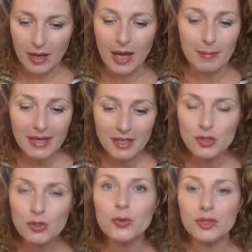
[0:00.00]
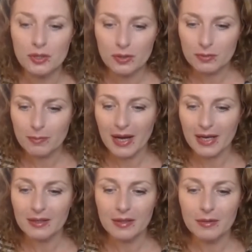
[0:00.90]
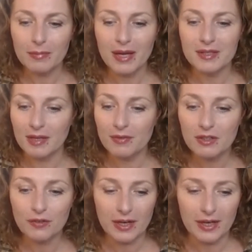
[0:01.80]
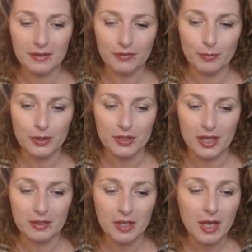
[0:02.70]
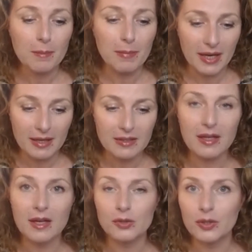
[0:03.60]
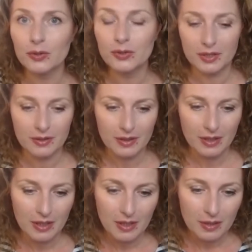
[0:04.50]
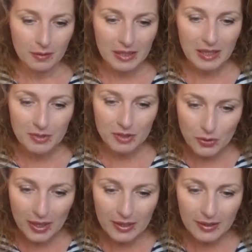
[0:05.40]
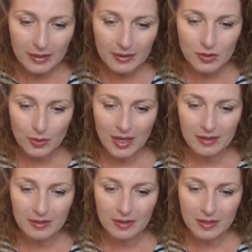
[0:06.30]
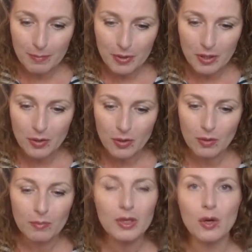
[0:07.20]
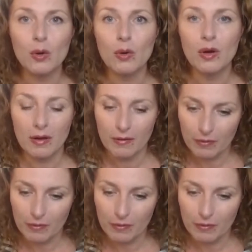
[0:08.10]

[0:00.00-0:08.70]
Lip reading: I managed to reduce mine by 75% by cutting out gluten, but I'm struggling to get TPO below